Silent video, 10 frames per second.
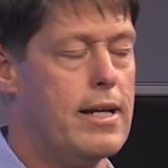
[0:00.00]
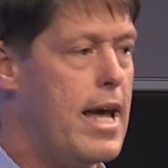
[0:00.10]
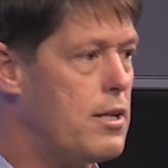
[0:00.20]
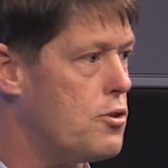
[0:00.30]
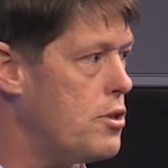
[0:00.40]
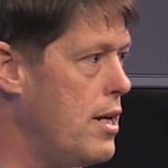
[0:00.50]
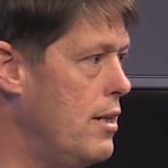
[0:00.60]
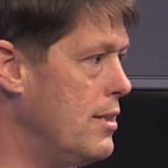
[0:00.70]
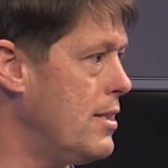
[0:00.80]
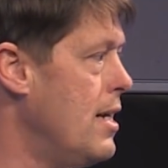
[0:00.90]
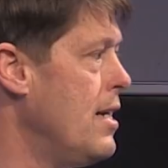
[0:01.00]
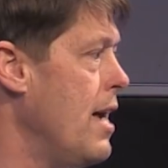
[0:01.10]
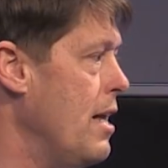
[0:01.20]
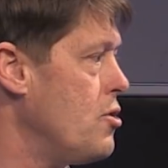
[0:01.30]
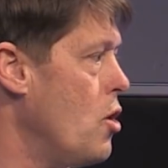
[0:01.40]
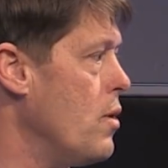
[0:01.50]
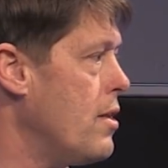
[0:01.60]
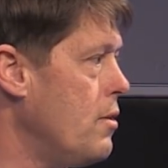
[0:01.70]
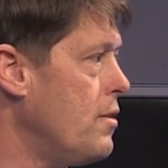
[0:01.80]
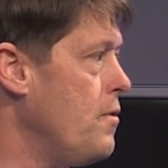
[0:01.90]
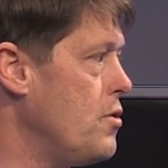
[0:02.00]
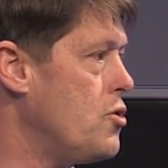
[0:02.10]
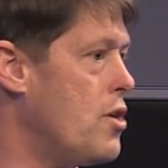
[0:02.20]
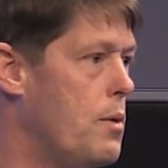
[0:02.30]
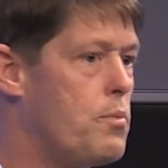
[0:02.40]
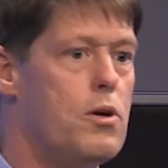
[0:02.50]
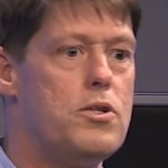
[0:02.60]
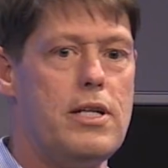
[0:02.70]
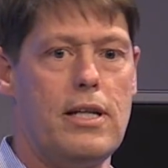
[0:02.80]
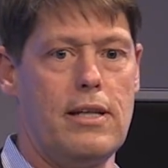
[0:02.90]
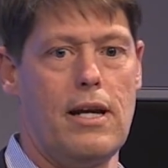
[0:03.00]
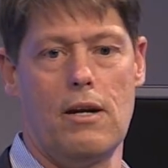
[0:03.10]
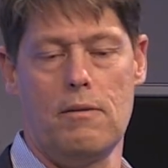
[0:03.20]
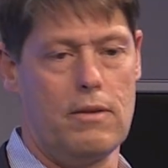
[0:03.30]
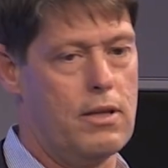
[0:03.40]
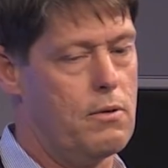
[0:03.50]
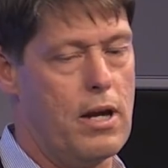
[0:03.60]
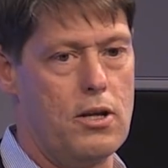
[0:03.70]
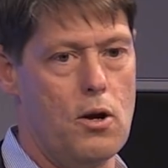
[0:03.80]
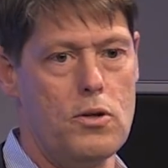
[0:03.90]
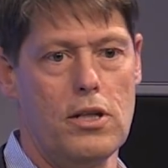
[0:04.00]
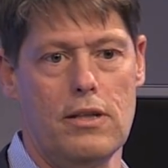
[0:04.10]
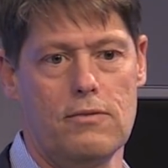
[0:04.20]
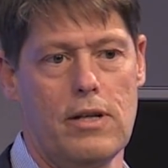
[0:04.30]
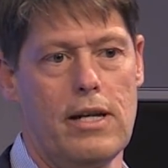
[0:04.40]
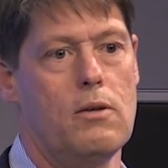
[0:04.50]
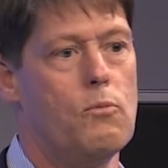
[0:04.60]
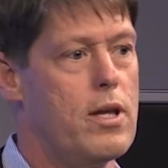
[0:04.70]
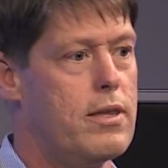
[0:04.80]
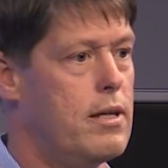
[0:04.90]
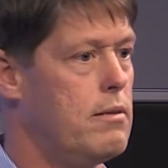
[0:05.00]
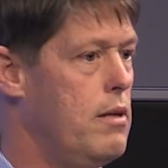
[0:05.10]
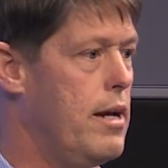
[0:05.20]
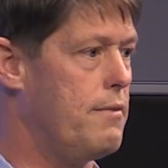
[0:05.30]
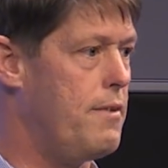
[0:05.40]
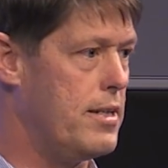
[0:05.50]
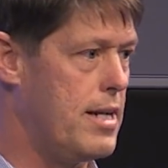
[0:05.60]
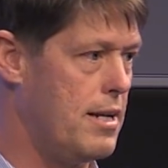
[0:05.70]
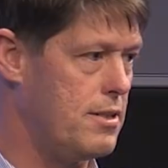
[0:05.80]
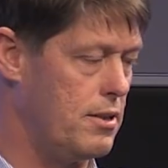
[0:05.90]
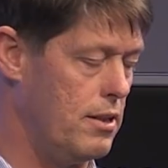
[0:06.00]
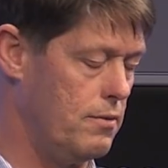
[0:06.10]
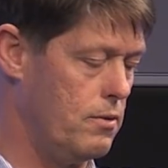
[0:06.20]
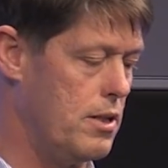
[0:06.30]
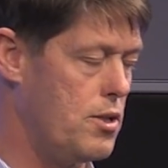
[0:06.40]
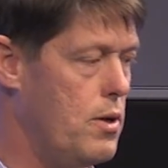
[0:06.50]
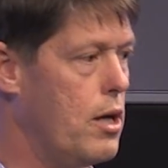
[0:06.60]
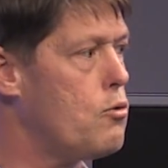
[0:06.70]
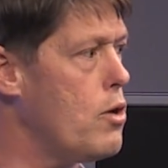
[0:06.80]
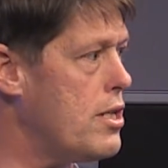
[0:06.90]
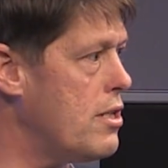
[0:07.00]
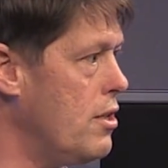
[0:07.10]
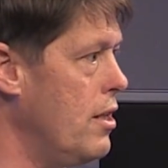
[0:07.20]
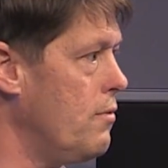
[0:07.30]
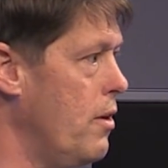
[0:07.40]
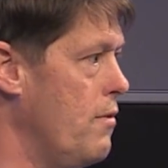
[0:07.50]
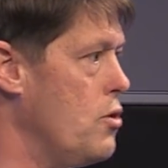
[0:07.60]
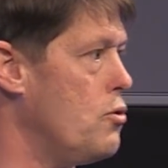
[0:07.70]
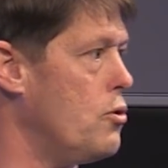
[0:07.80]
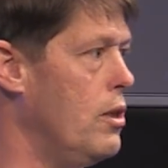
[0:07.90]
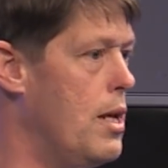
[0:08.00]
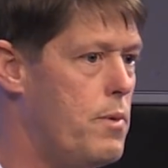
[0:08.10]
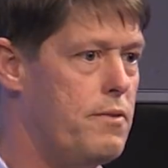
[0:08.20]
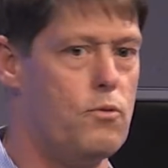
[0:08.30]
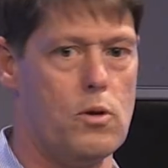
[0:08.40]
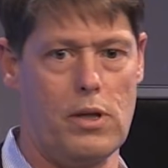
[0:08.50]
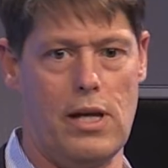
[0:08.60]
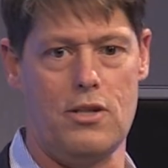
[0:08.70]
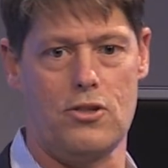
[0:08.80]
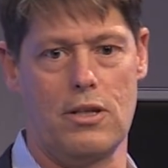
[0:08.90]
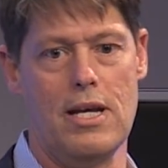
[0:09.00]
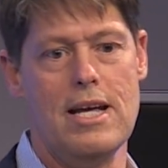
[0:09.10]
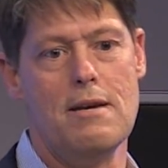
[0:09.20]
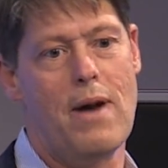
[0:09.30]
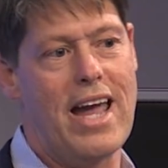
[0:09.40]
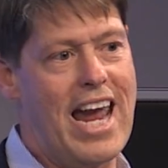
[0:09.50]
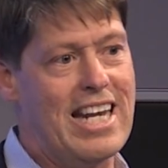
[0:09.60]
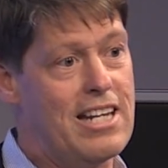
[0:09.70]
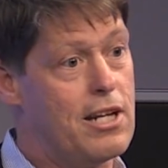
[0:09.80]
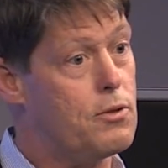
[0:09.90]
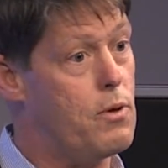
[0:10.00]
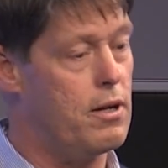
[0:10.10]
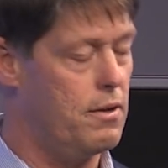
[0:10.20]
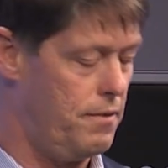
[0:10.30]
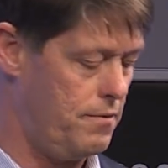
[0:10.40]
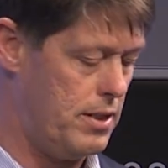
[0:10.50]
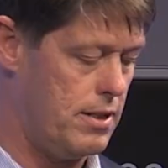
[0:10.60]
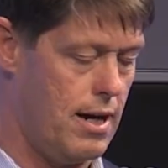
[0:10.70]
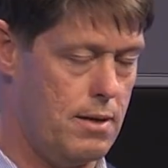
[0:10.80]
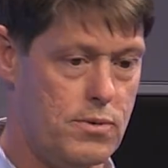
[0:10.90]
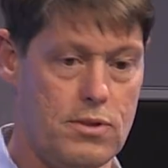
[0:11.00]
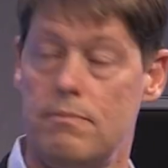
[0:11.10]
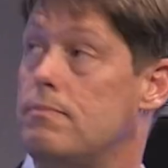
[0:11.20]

cancer cells. And so without the fusogenic protein in there, you get no delivery. With it, you get fantastic delivery. So it increases delivery of a neutral lipid formulation by 80 to 350 times.